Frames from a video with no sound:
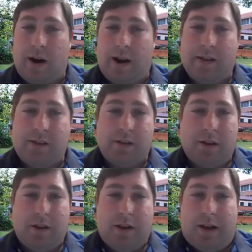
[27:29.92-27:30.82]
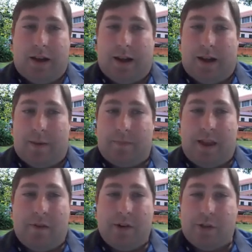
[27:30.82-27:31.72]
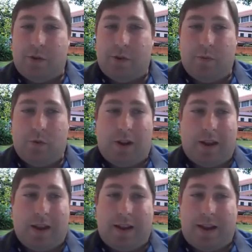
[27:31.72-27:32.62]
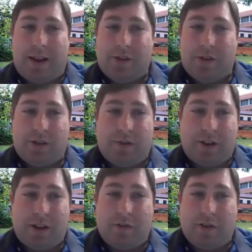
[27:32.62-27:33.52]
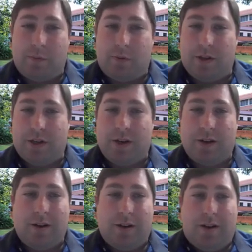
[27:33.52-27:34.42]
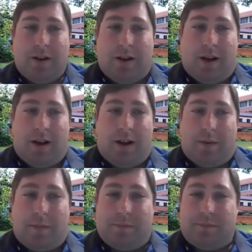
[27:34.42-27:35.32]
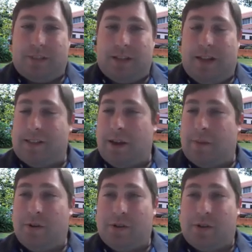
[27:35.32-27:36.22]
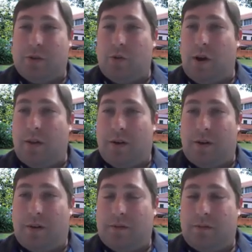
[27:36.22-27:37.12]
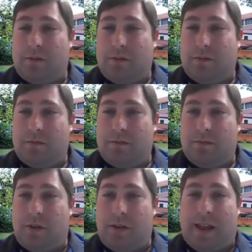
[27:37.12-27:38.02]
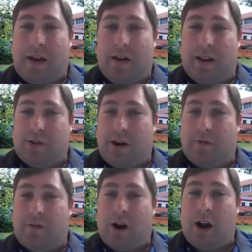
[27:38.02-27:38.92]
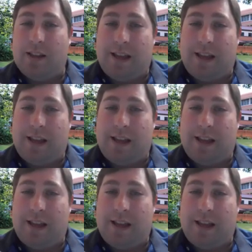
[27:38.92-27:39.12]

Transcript: grades. Every student will get a certificate of completion, and it's up to your school whether they count it as credit. For